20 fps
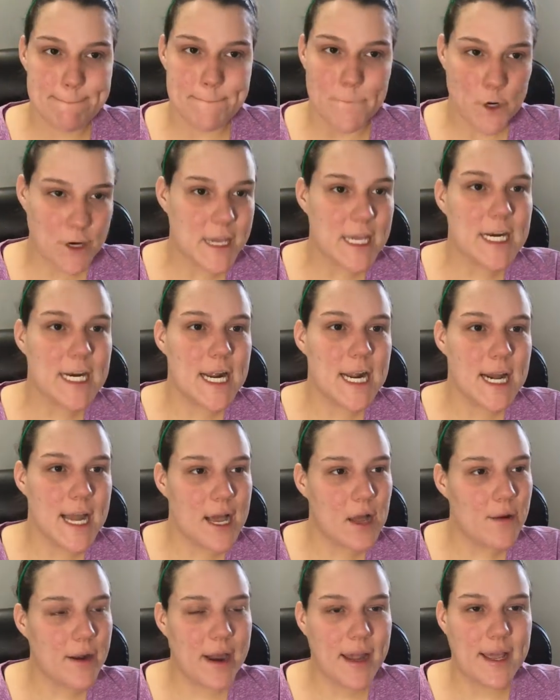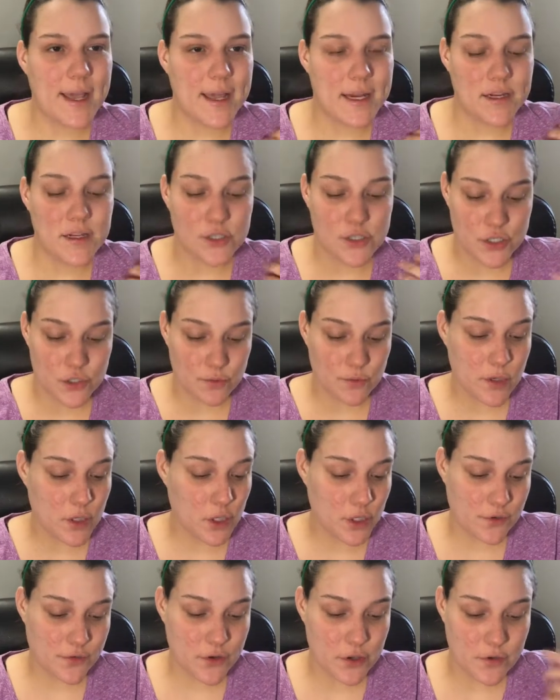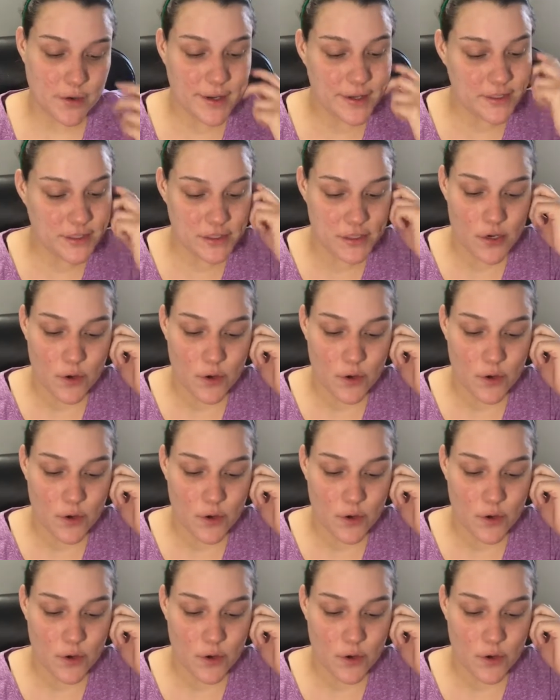bring it on out and do a look for you guys.